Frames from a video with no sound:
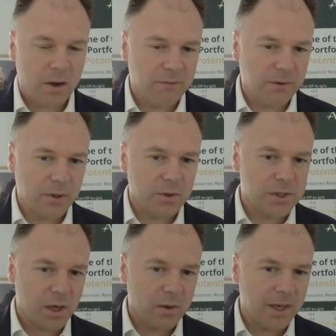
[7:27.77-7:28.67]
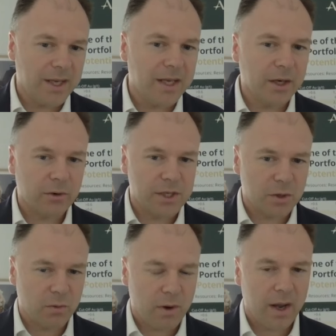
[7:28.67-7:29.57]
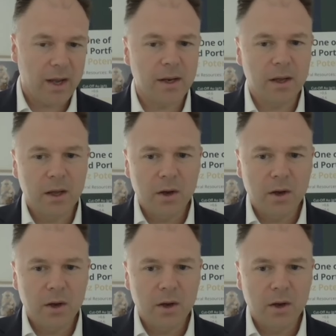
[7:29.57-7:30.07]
hopefully also an increased grade